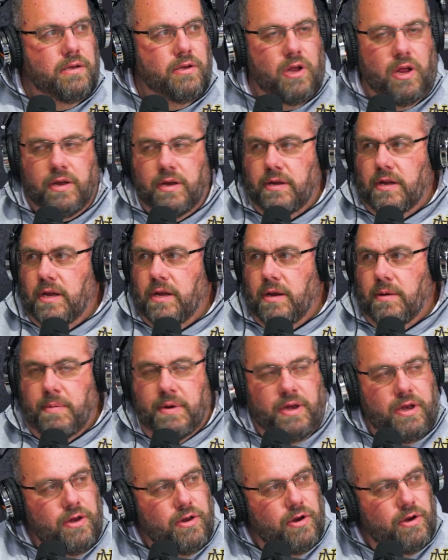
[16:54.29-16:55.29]
No, I
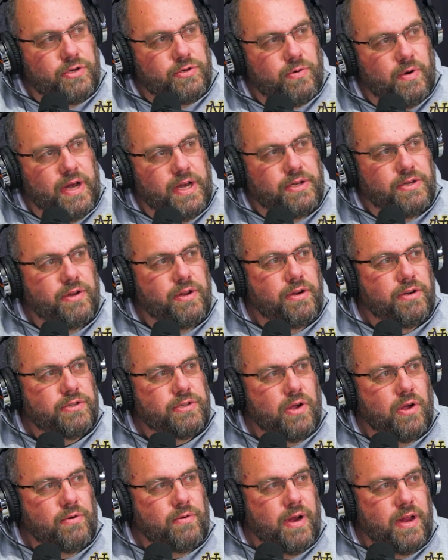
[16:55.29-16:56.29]
mean, you're 22
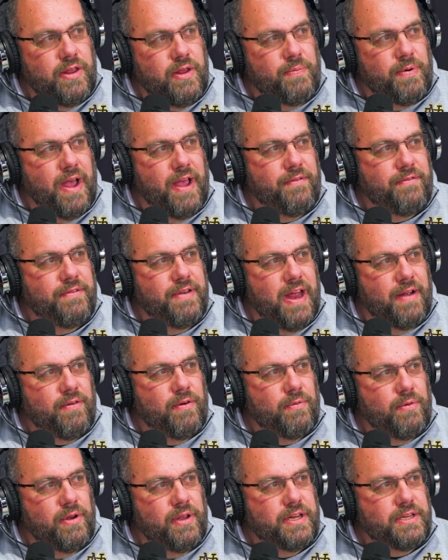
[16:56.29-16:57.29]
years old, right? You probably have
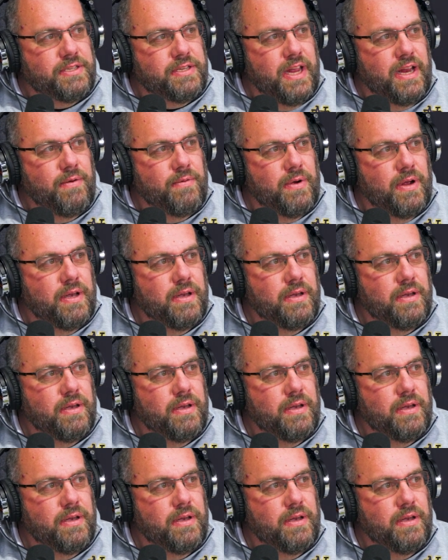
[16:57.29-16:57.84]
never really seen